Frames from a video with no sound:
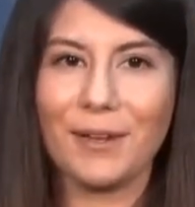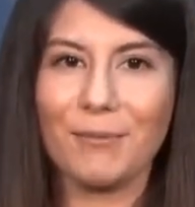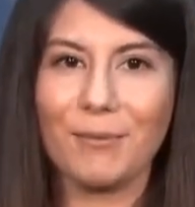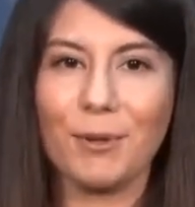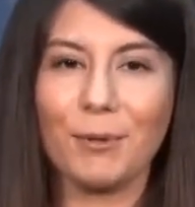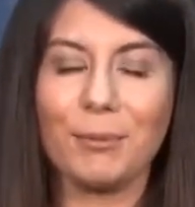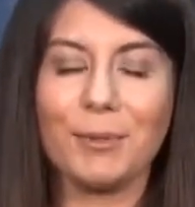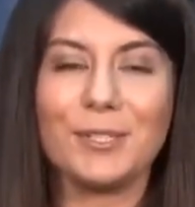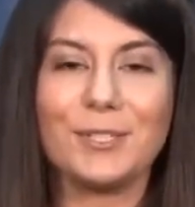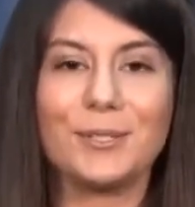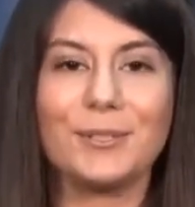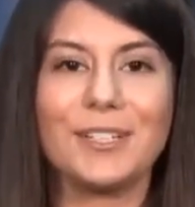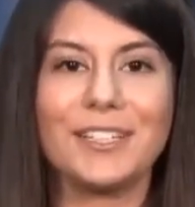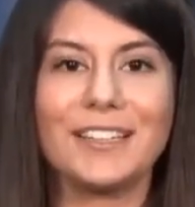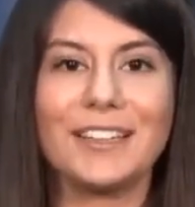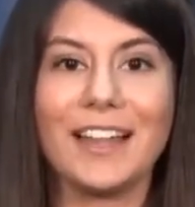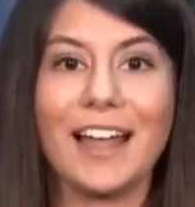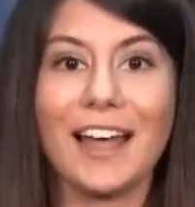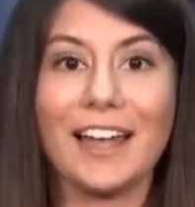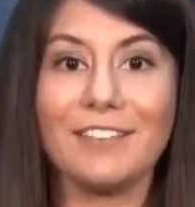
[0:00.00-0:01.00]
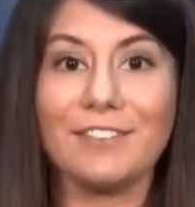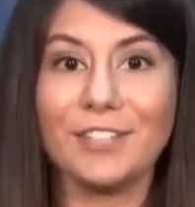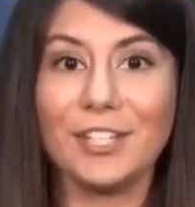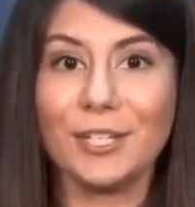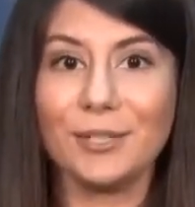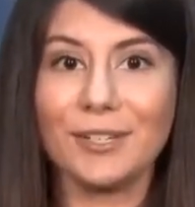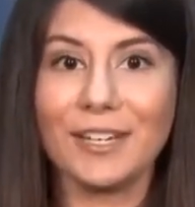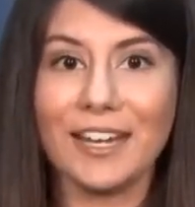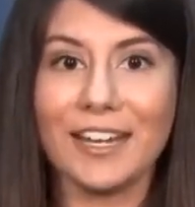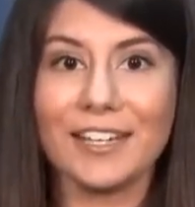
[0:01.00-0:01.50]
We'll be doing live
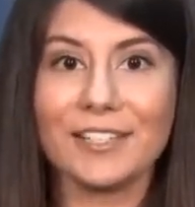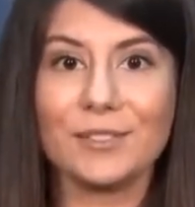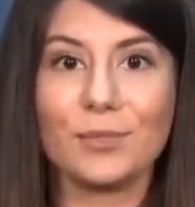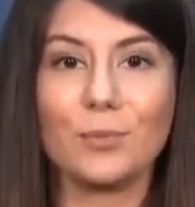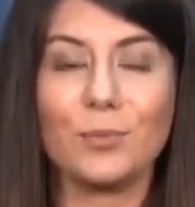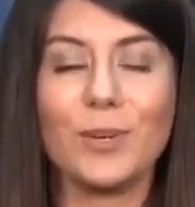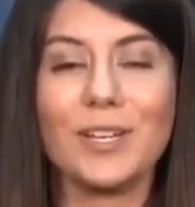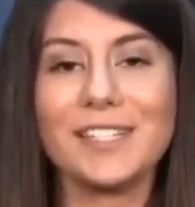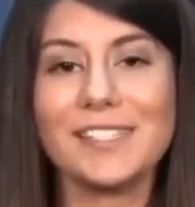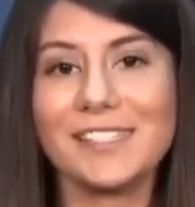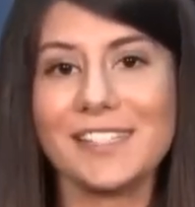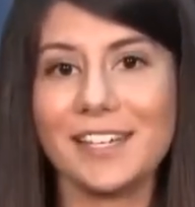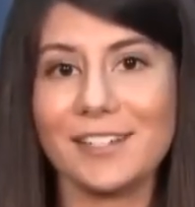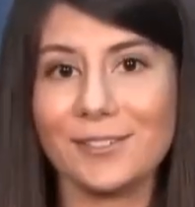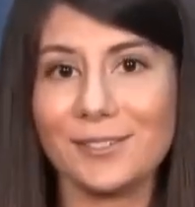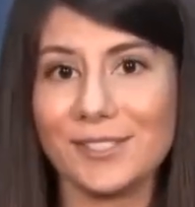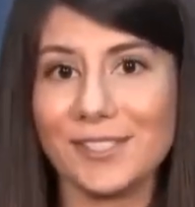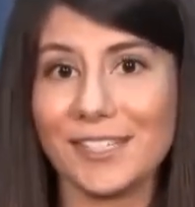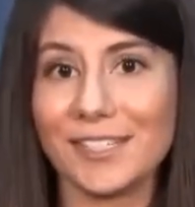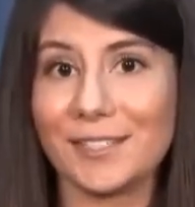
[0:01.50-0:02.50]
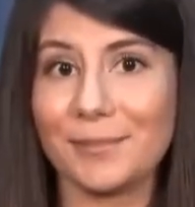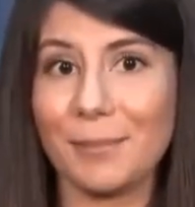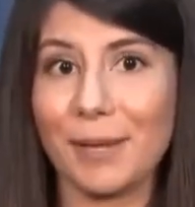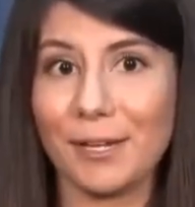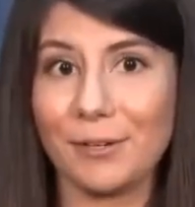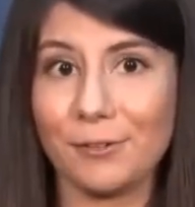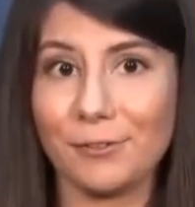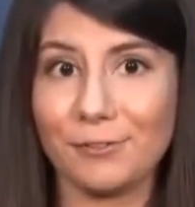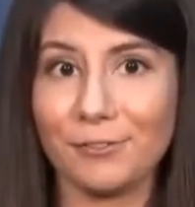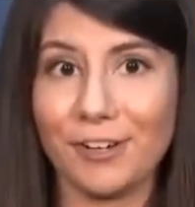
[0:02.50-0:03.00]
Q&As with Sentinel-6
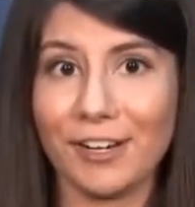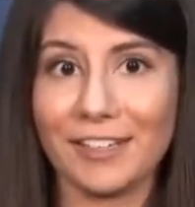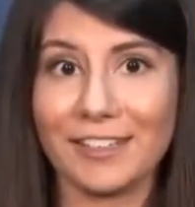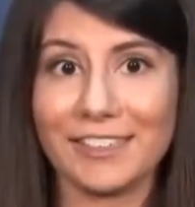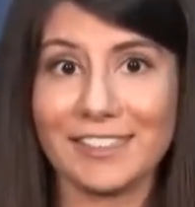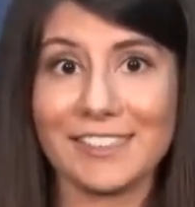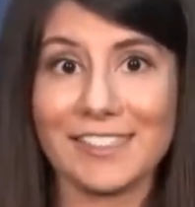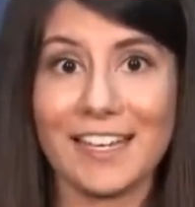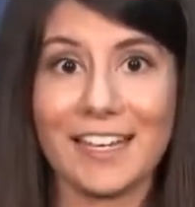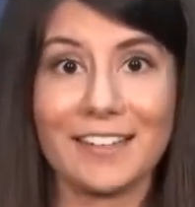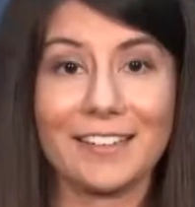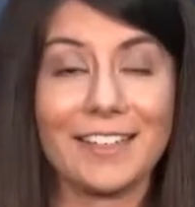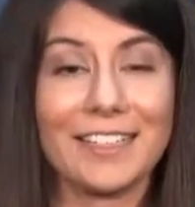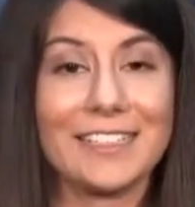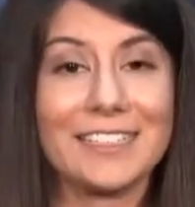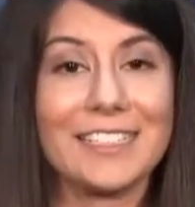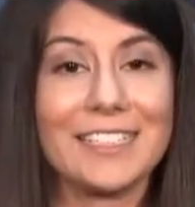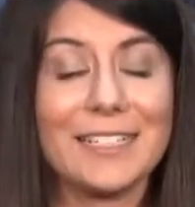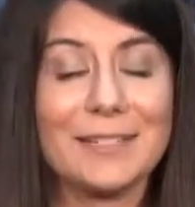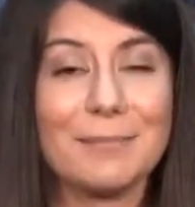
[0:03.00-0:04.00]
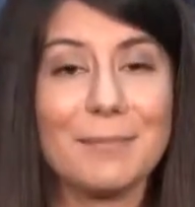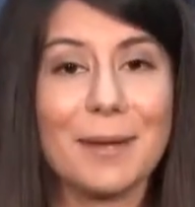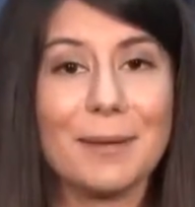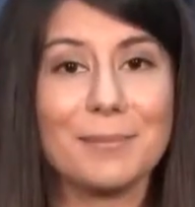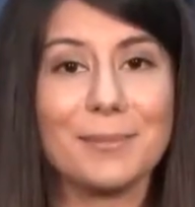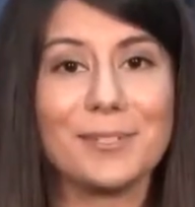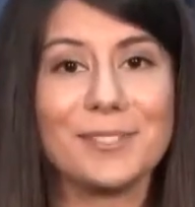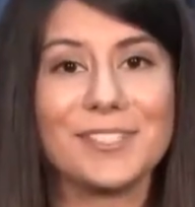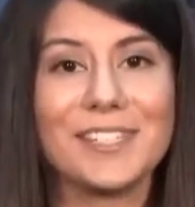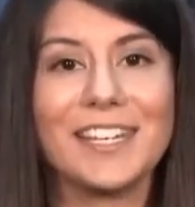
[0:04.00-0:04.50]
Michael Freilich satellite team
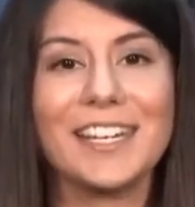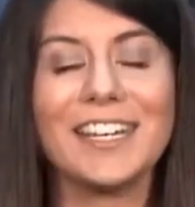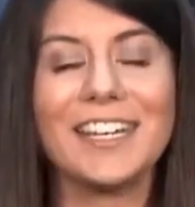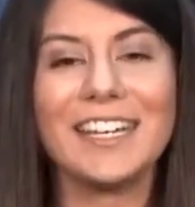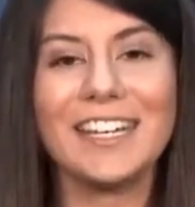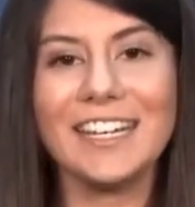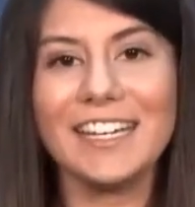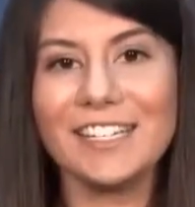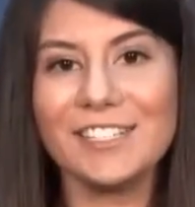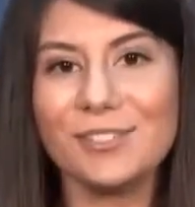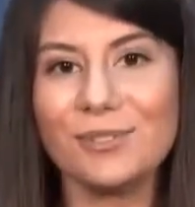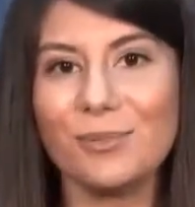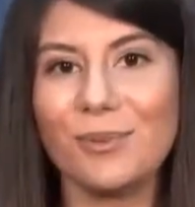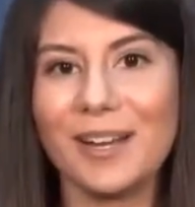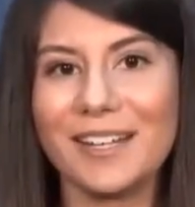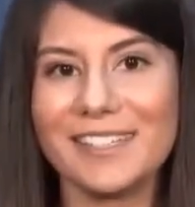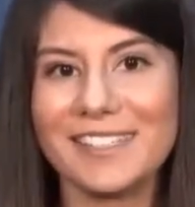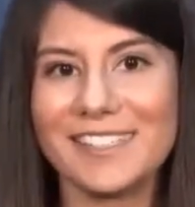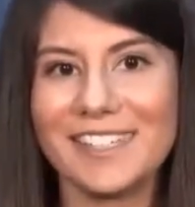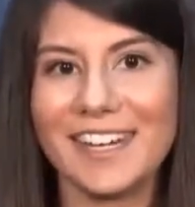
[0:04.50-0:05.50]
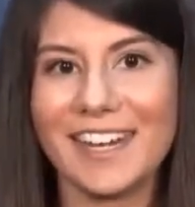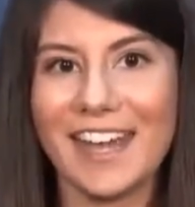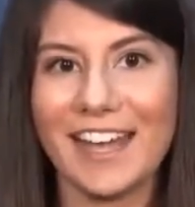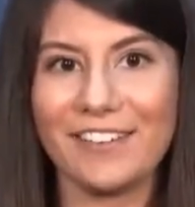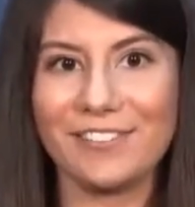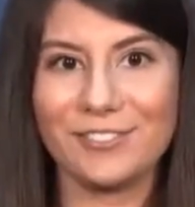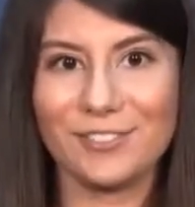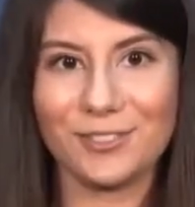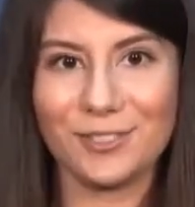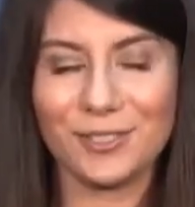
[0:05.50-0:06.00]
members each Wednesday
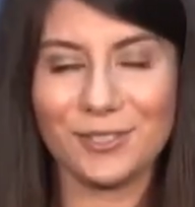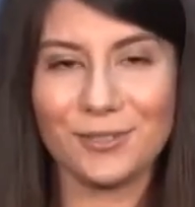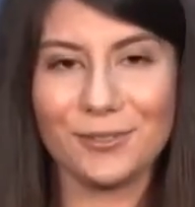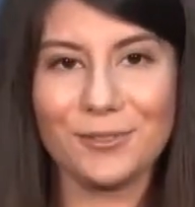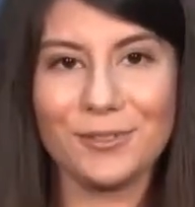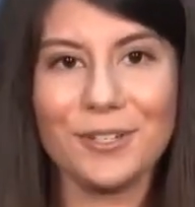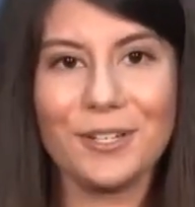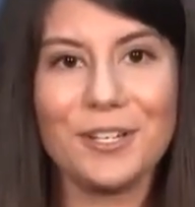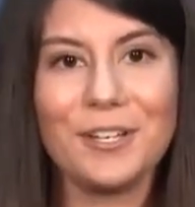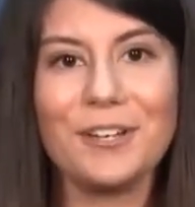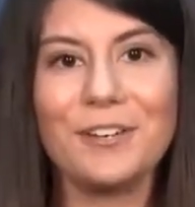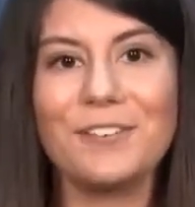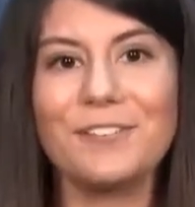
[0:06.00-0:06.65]
afternoon.